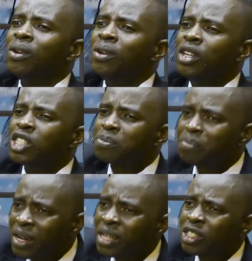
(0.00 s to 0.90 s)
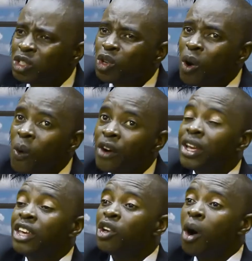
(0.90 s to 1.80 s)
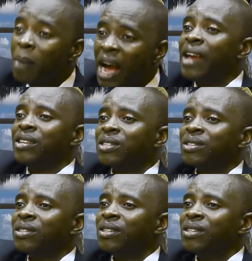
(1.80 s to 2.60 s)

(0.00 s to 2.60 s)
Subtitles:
He's placing someone in your mind.